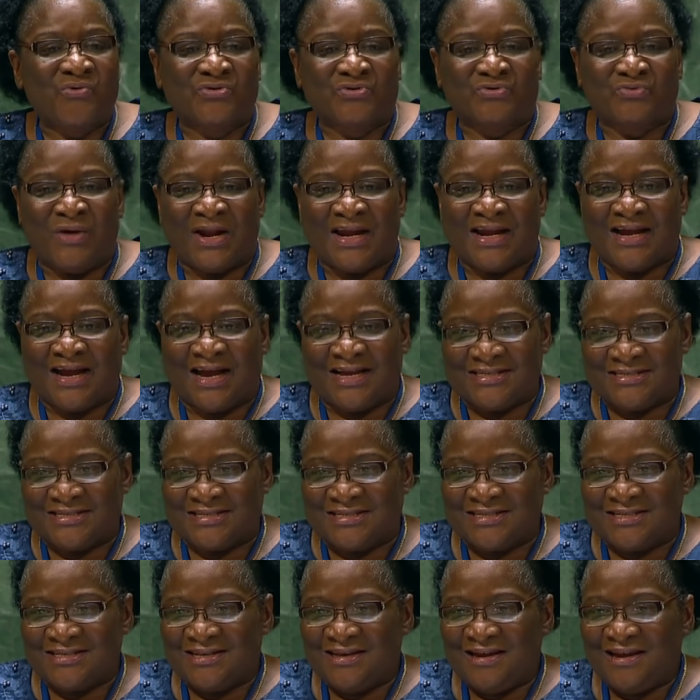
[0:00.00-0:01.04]

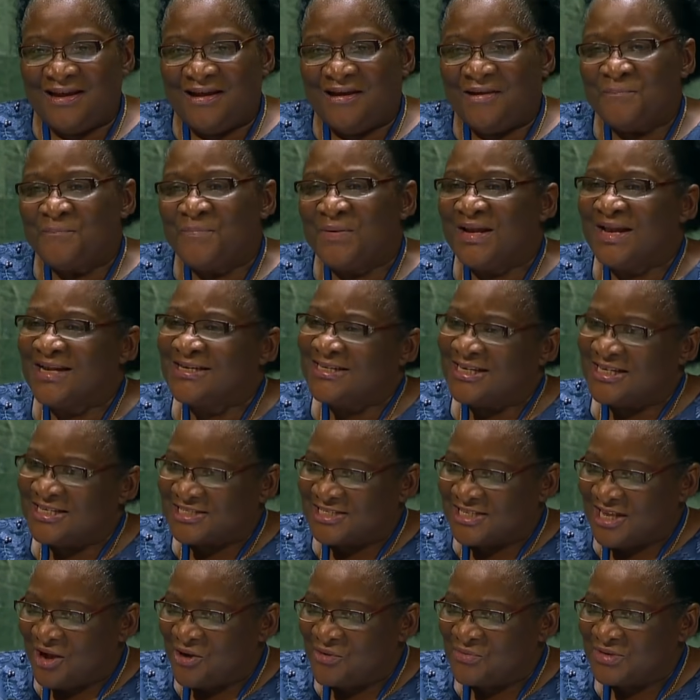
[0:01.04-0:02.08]
albeit challenging,
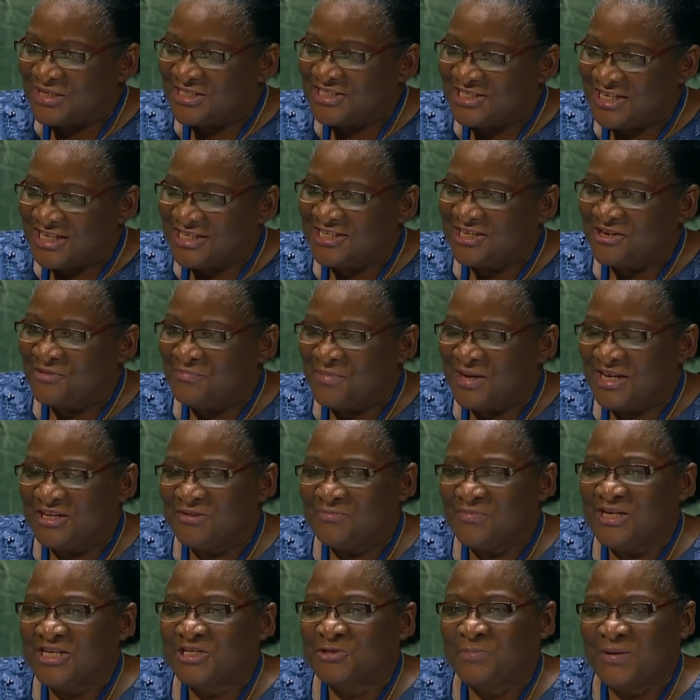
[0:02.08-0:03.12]
are
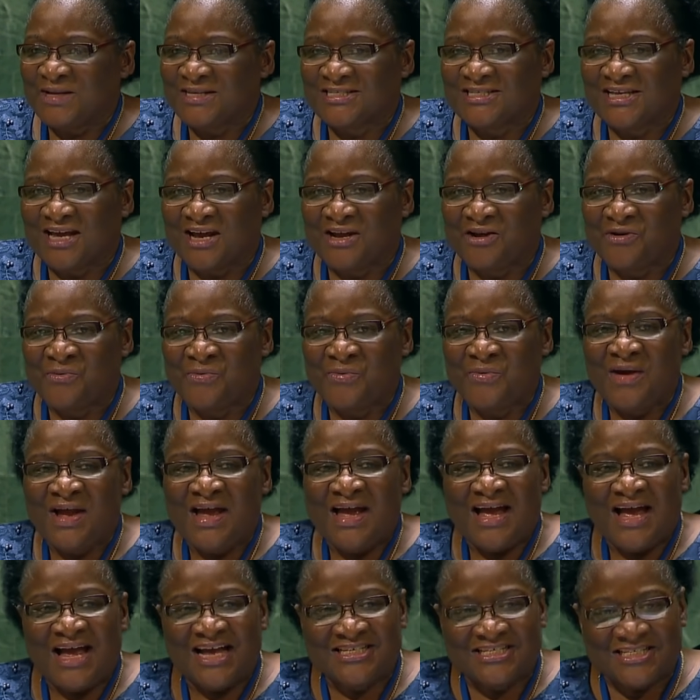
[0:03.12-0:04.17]
within reach
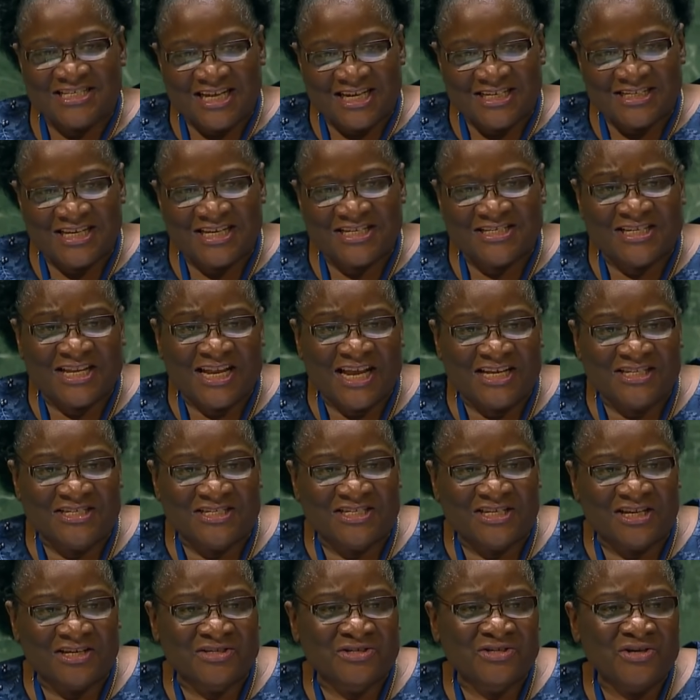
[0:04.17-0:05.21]
and are
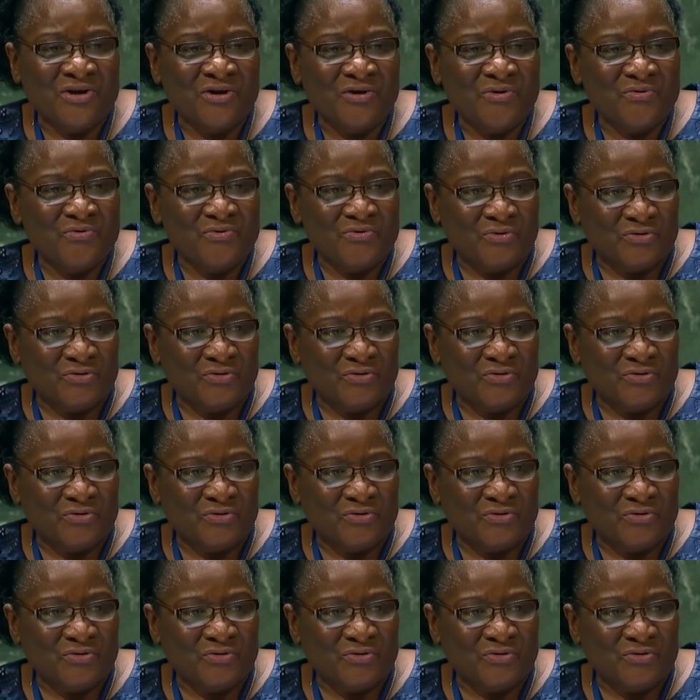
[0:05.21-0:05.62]
attainable.